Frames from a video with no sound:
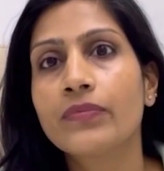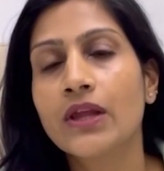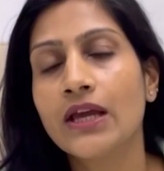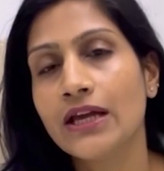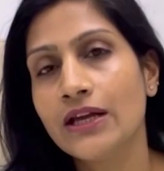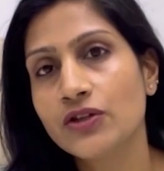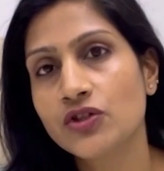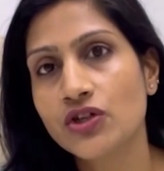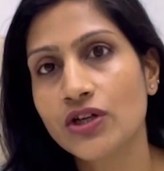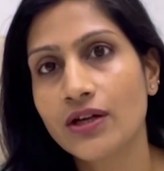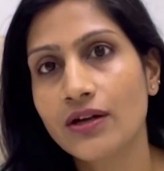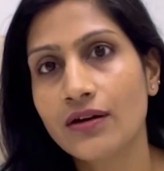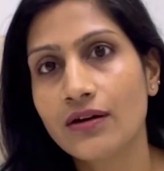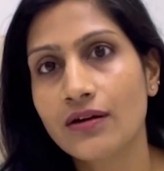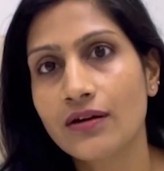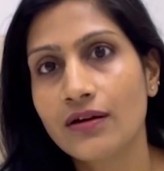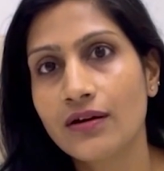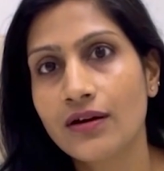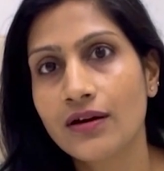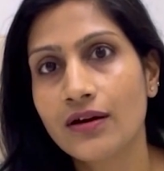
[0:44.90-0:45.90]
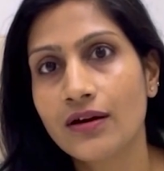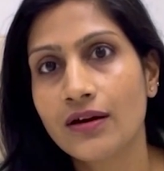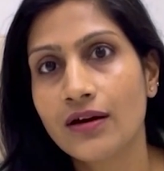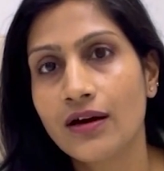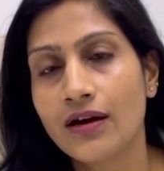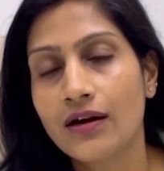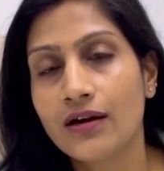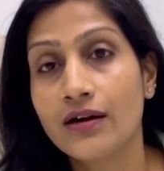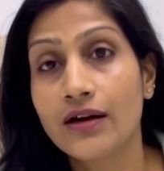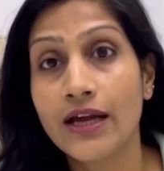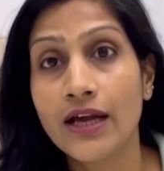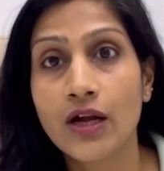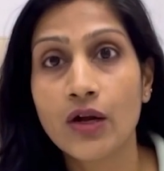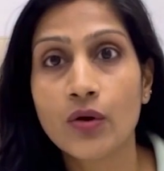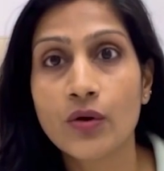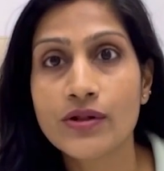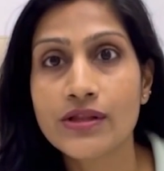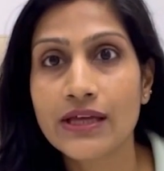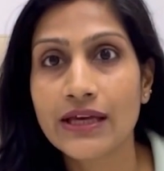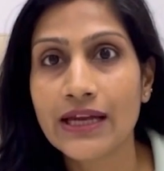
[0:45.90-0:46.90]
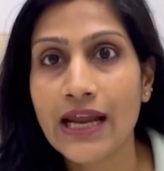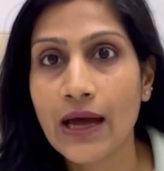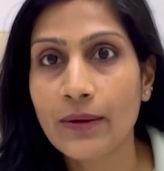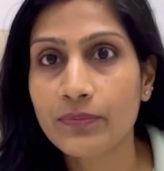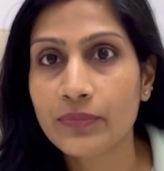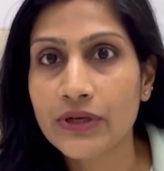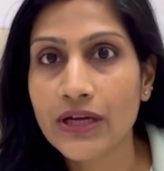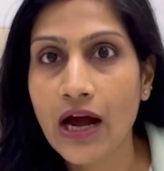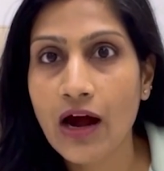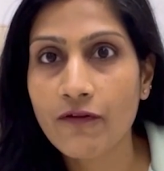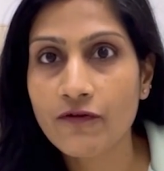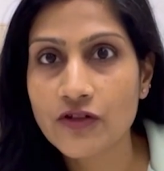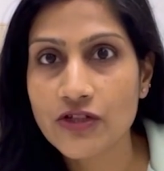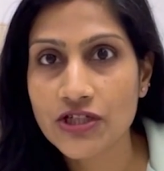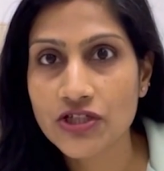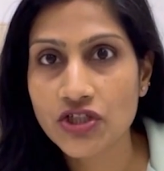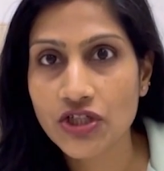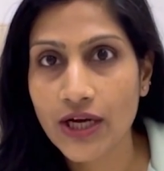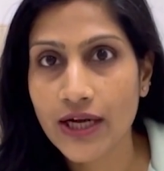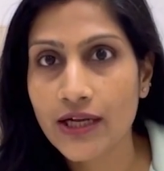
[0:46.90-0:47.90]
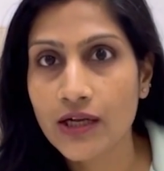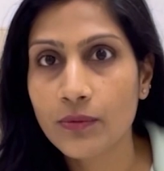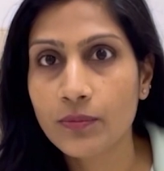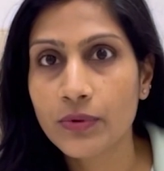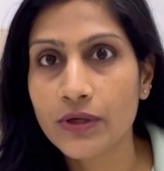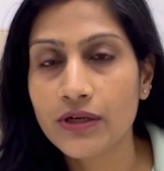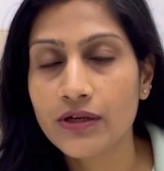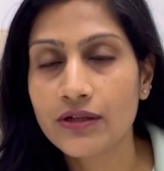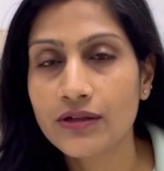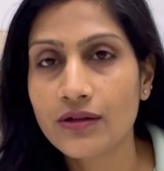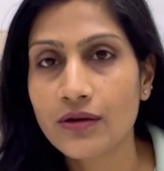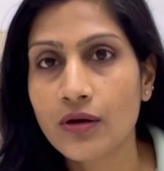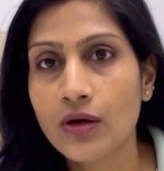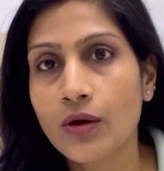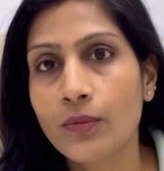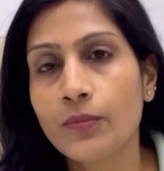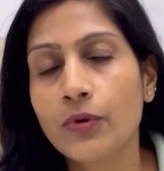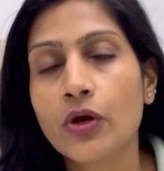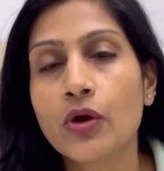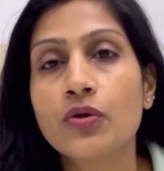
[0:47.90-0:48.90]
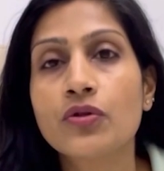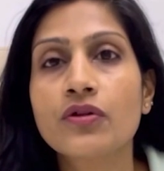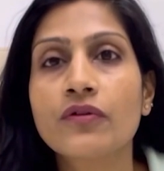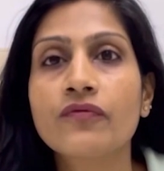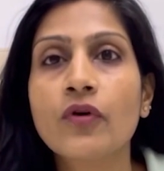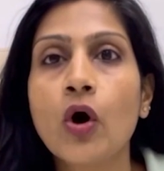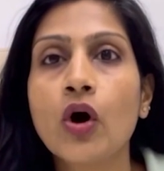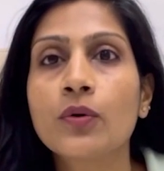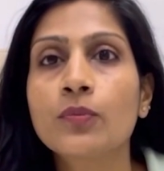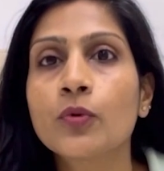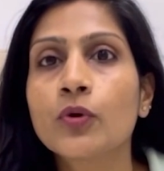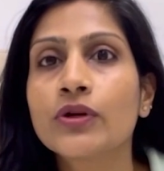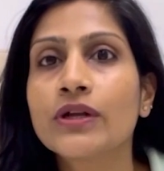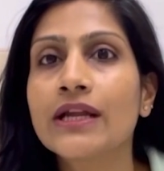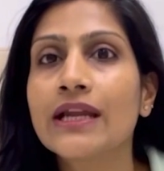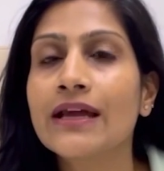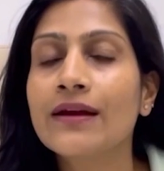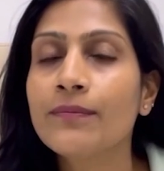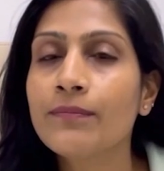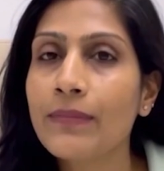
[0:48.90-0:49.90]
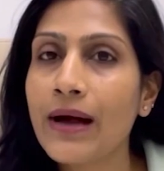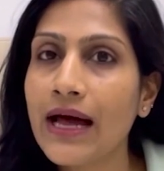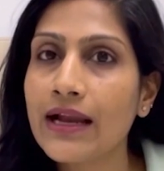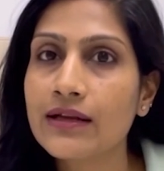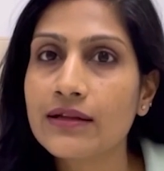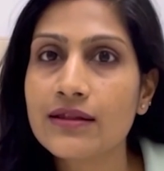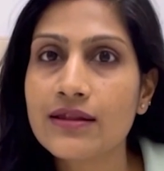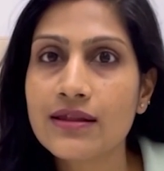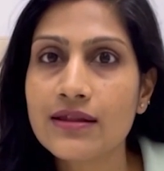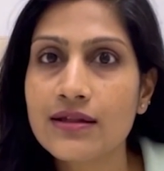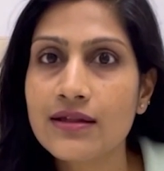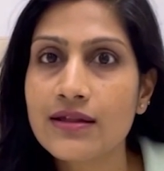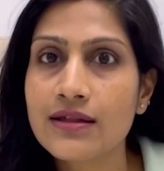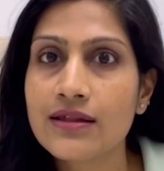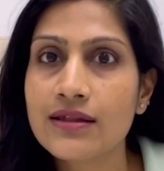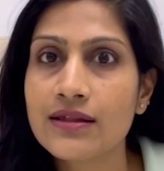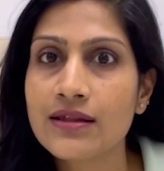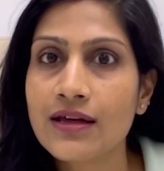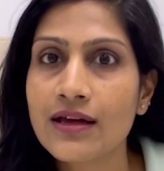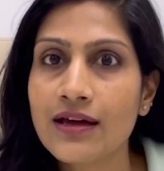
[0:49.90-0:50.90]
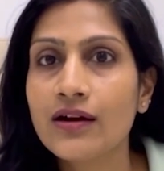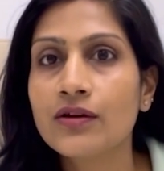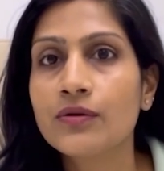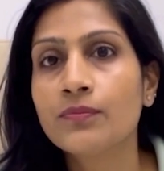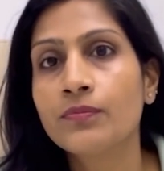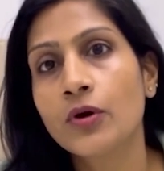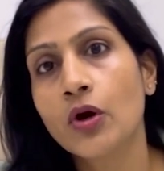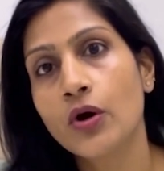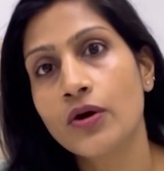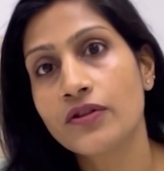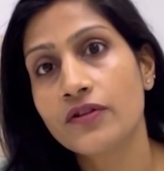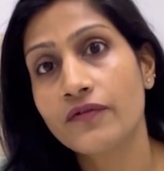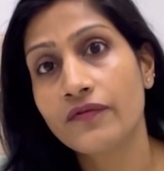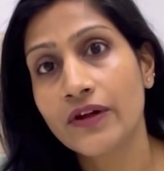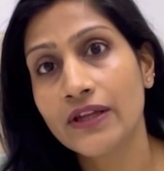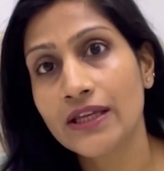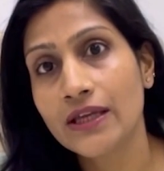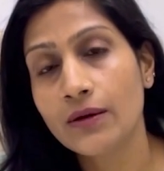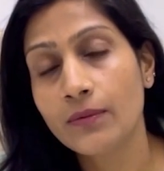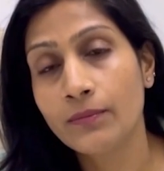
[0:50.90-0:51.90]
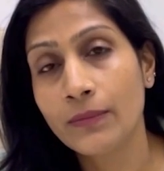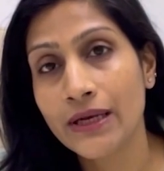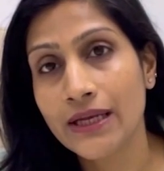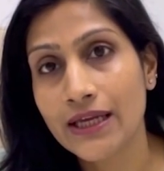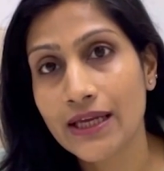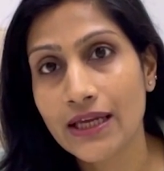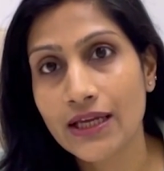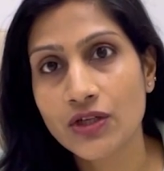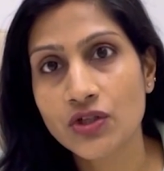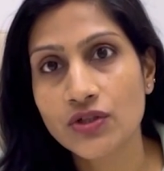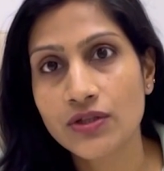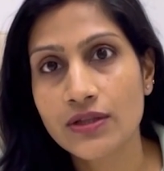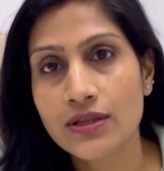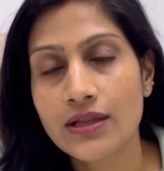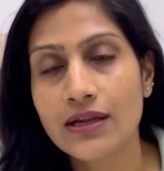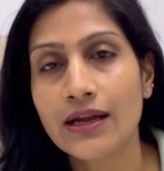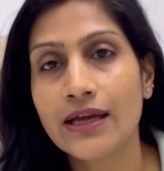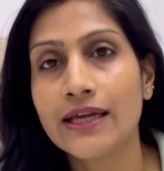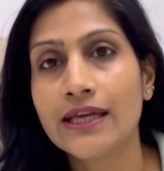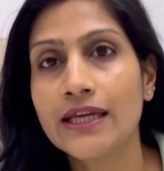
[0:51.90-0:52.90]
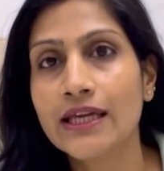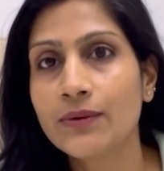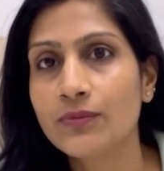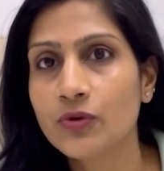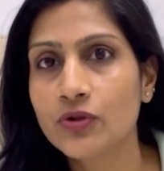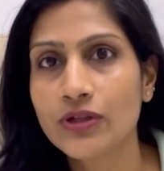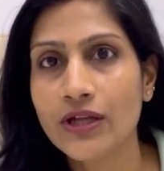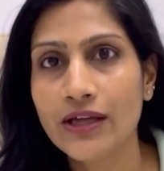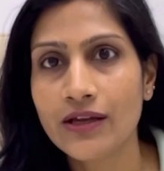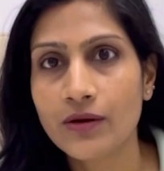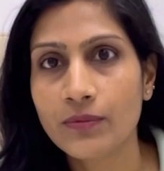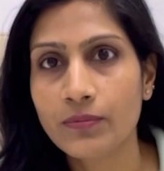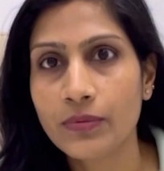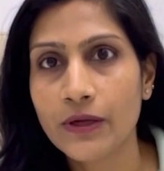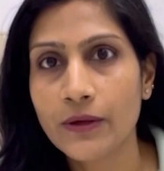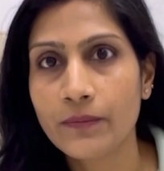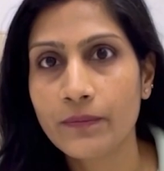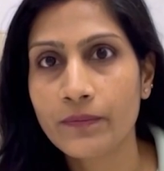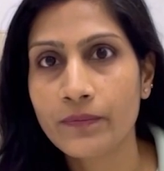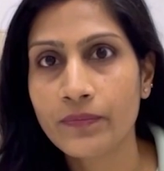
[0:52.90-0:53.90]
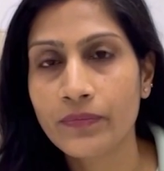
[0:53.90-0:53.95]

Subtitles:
aging, hair loss can happen after childbirth because of hormonal imbalances, because of any medications like chemotherapy.